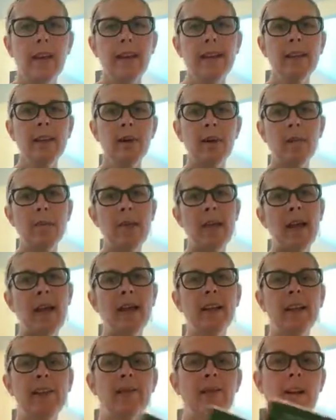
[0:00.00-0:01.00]
Hello, I'm
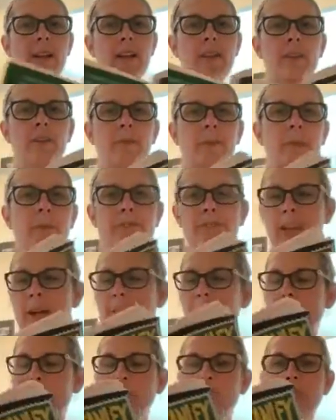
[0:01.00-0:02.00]
back and ready to read
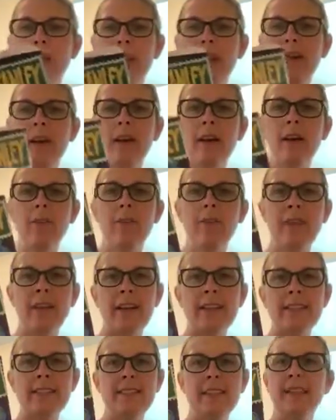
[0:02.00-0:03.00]
Chapter 1 of
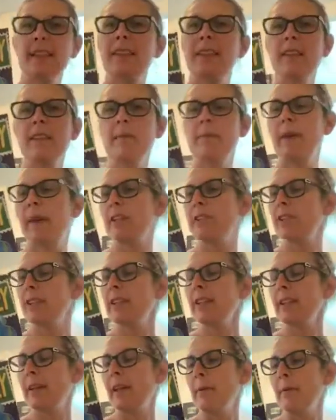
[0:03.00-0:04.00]
Flat Stanley and the
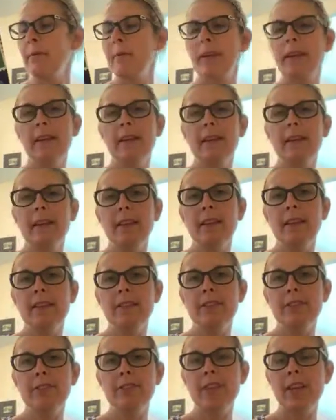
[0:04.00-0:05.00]
Magic Lamp.
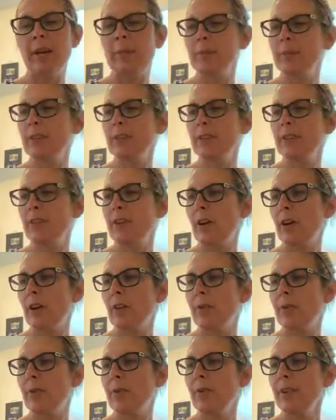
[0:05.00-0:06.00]
This chapter is
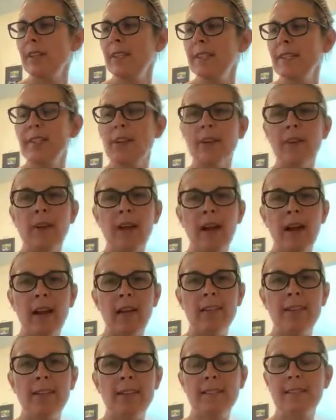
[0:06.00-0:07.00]
called Prince
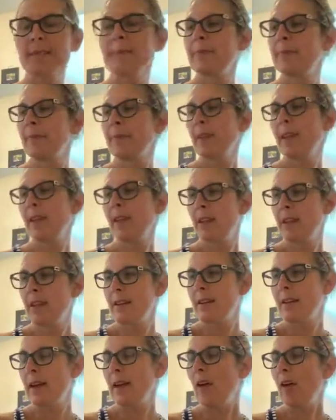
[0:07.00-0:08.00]
Haraz.
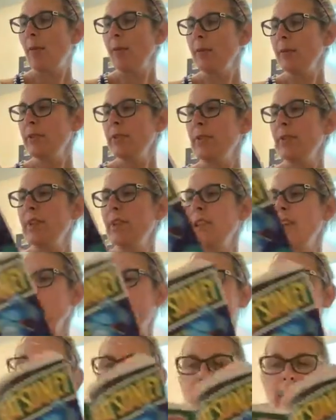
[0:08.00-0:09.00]
Almost a
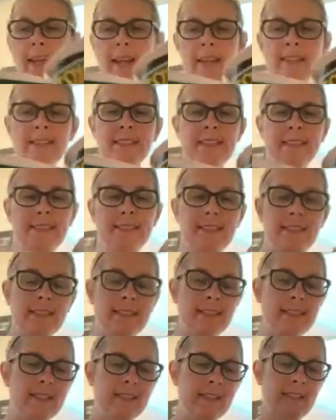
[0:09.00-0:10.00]
year had passed
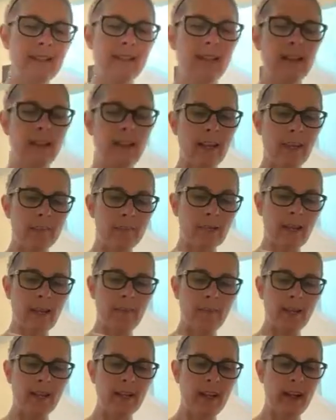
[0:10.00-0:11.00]
since Stanley
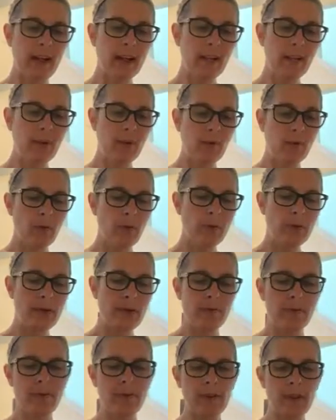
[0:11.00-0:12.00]
Lambchop had gotten over
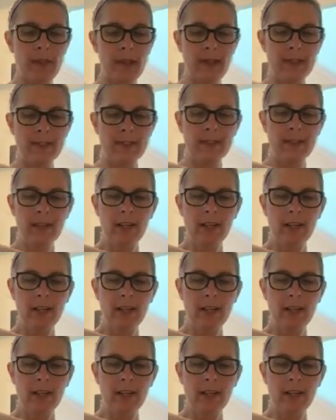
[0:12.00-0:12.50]
being flat,